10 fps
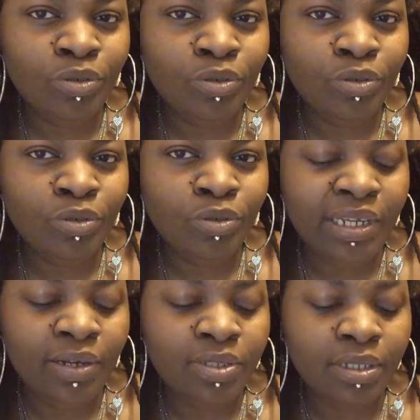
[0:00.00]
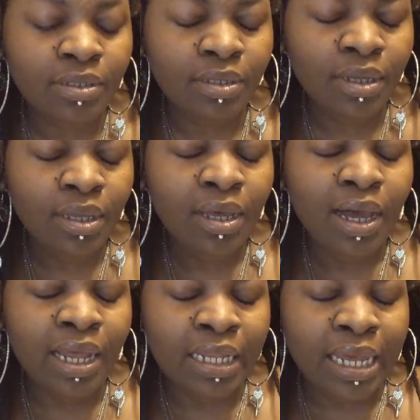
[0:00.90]
their videos and
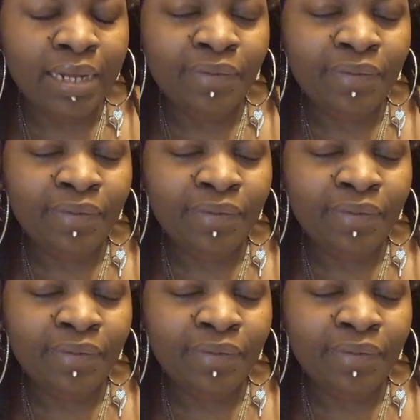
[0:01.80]
a lot of their